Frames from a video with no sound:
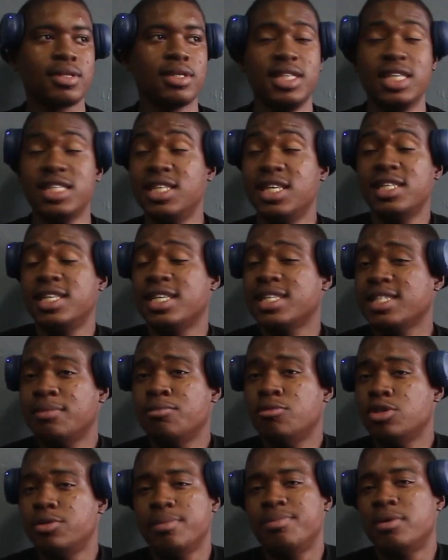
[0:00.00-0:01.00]
You see things
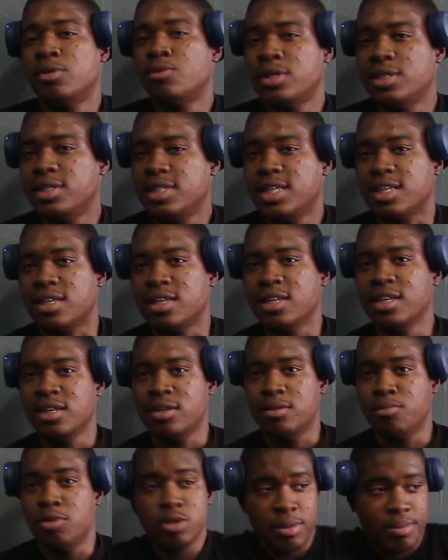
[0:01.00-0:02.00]
that most people won't see.
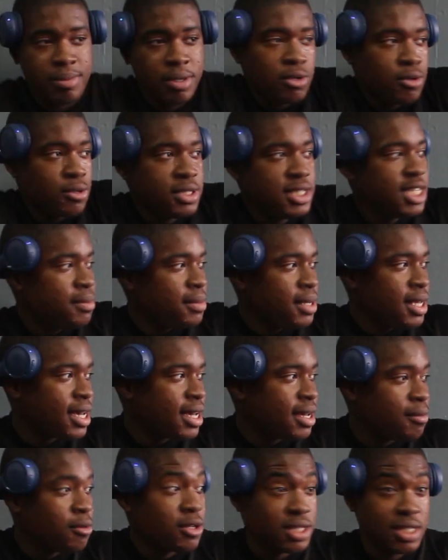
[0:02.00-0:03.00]
Most people don't see me
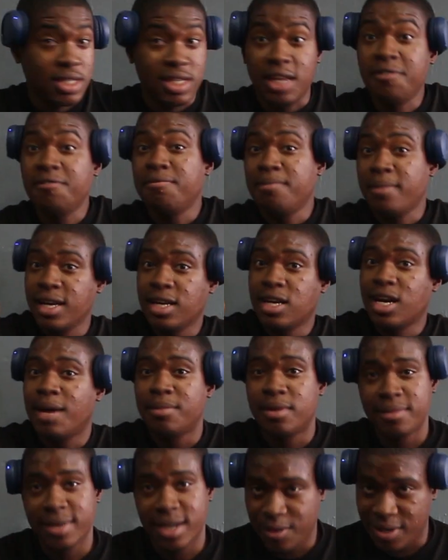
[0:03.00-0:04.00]
here. If my
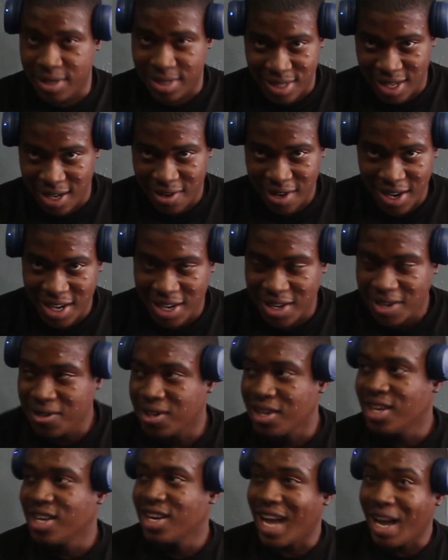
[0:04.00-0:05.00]
cameraman wasn't here right now,
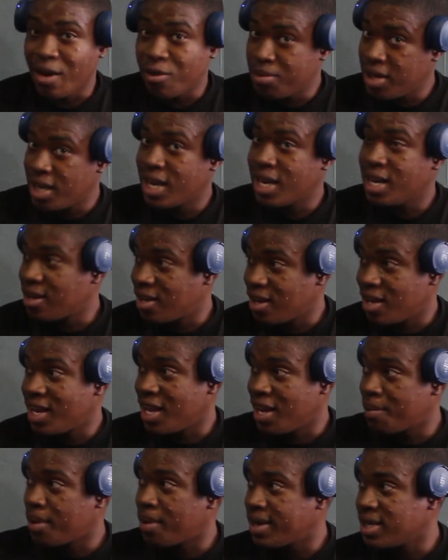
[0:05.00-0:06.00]
I would be here in
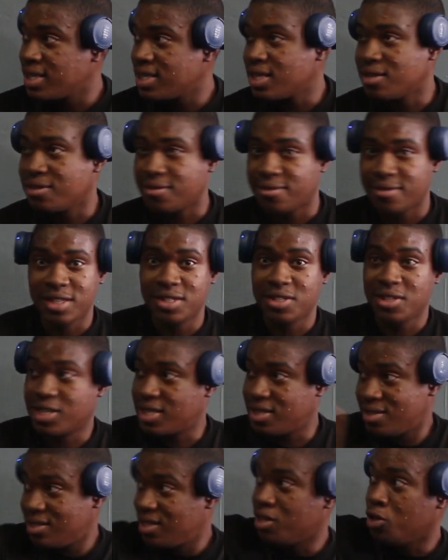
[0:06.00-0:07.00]
here by myself. As you
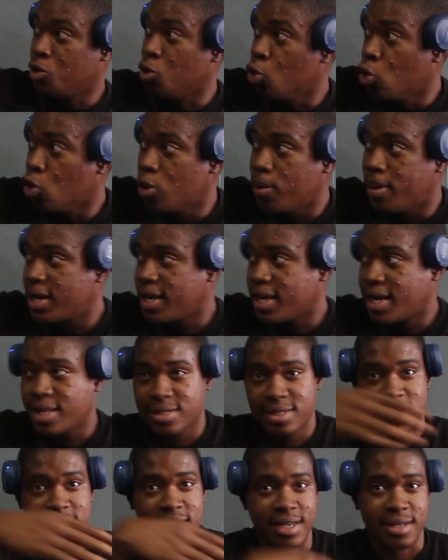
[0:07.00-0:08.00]
can see, nobody
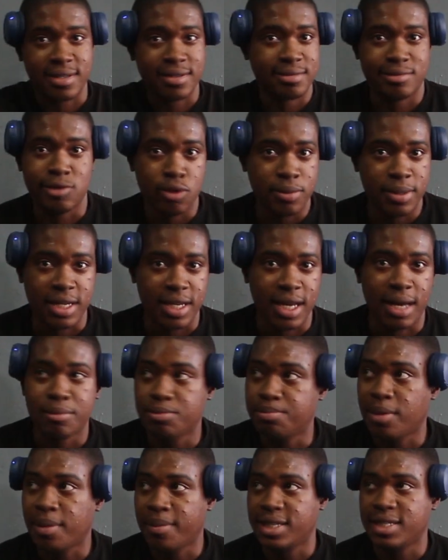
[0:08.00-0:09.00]
else is here. Nobody
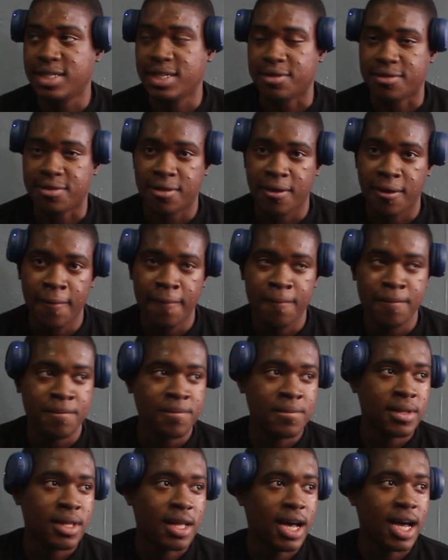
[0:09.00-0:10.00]
by myself.
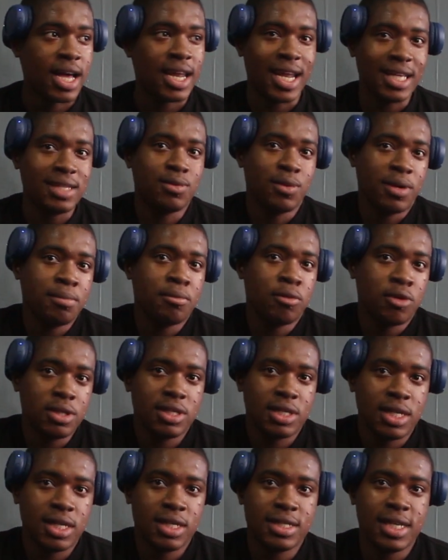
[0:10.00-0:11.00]
And that's when
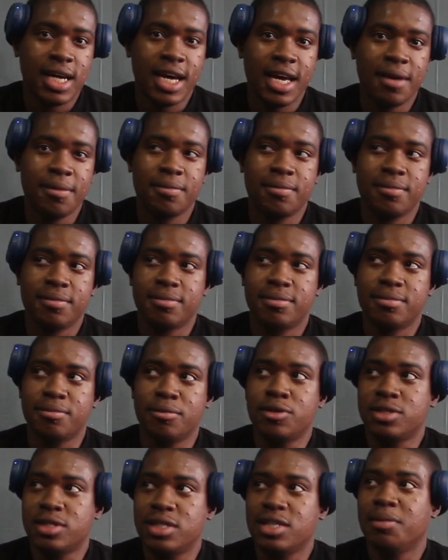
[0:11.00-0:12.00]
most of the time,
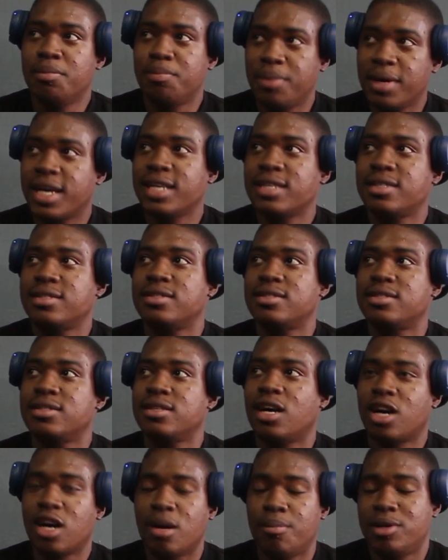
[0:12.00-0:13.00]
most of the biggest
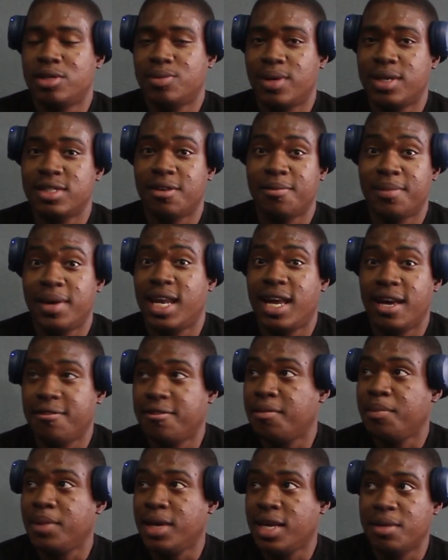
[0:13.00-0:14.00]
accomplishments of my life
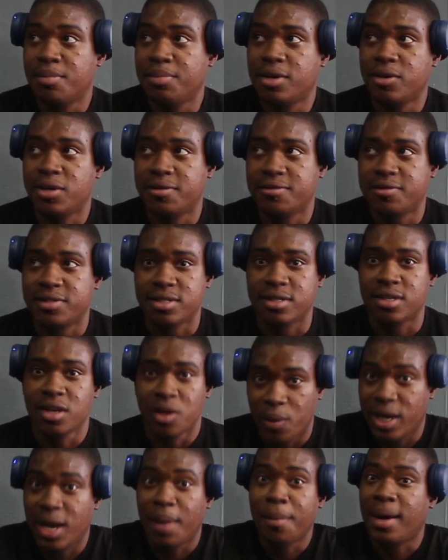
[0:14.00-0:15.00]
are made in powerlifting,
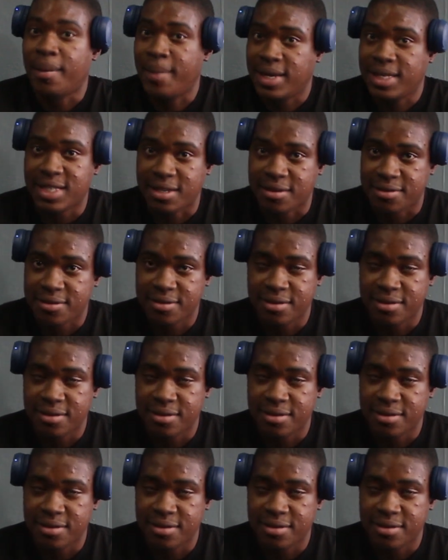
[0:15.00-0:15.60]
when I'm by myself.